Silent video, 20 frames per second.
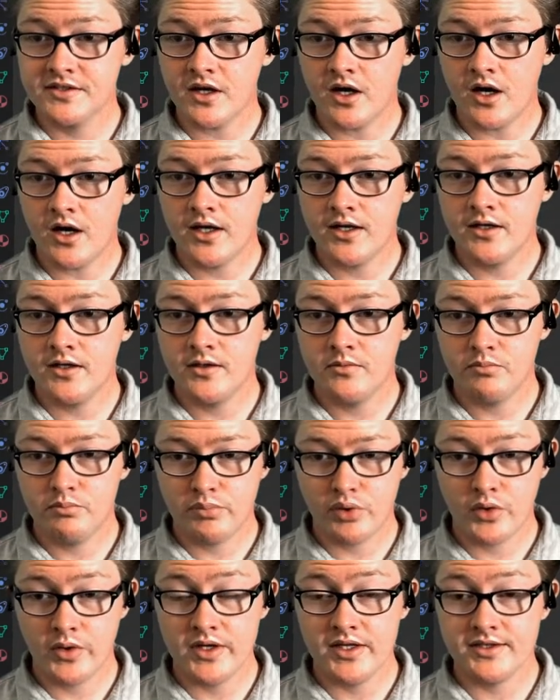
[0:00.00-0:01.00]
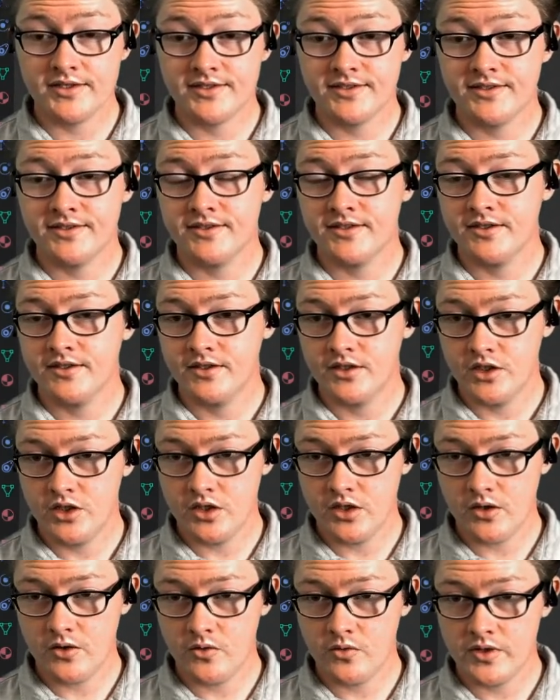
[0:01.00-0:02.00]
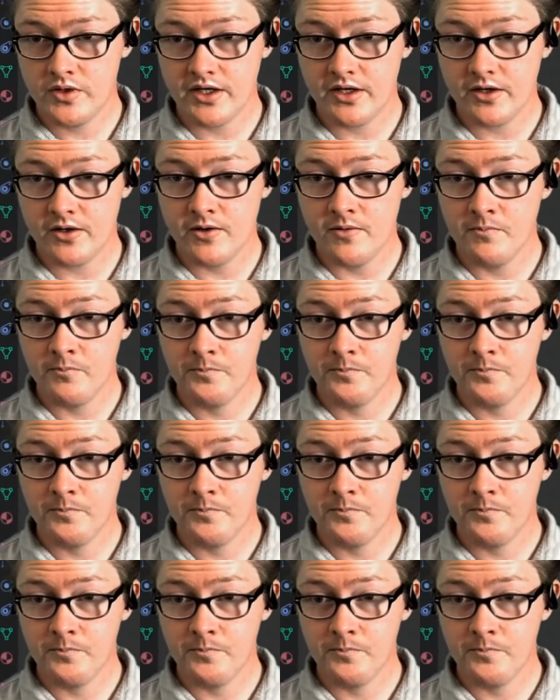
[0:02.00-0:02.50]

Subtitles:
on points node here.